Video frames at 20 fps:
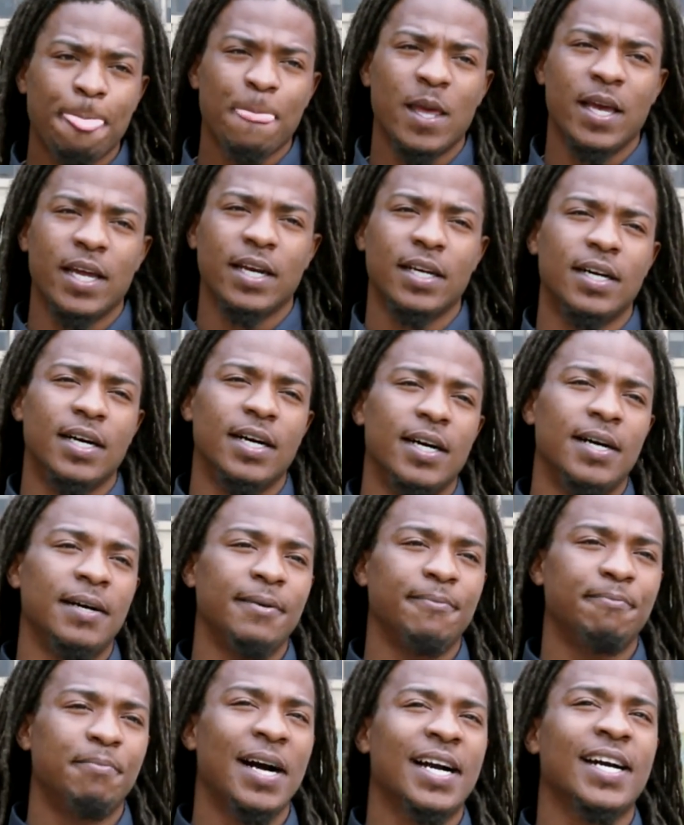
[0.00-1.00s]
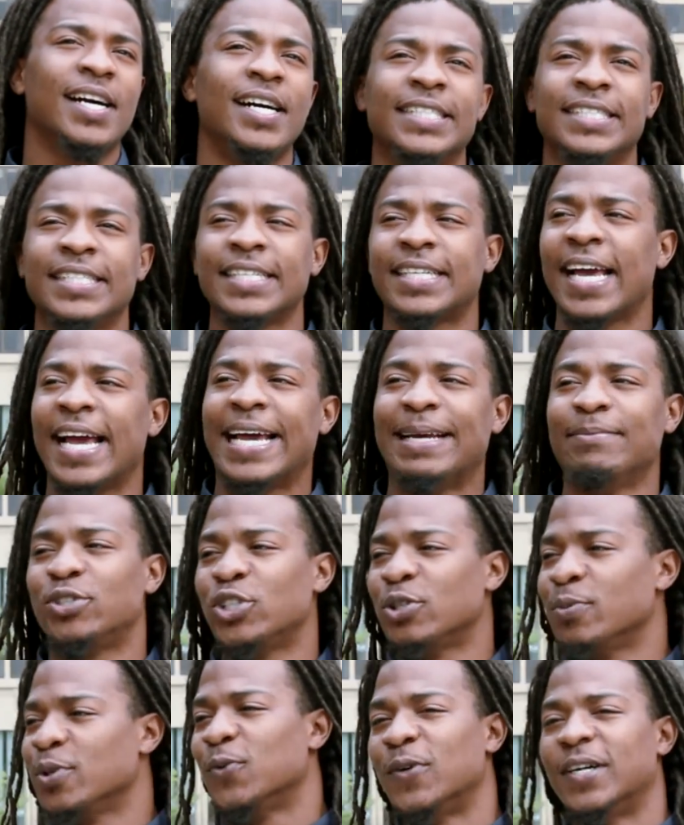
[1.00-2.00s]
And my cousin came
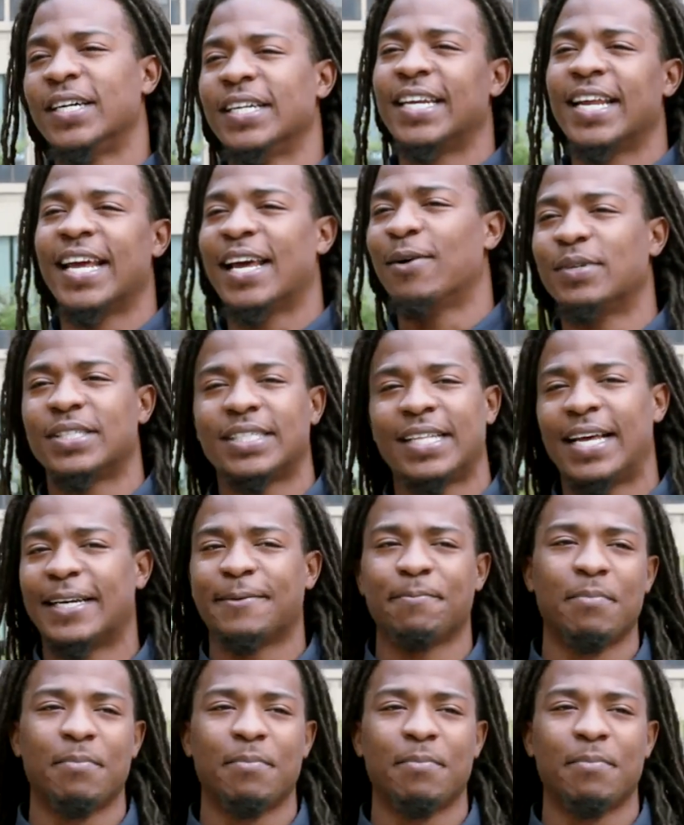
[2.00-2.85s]
to me one day and was like,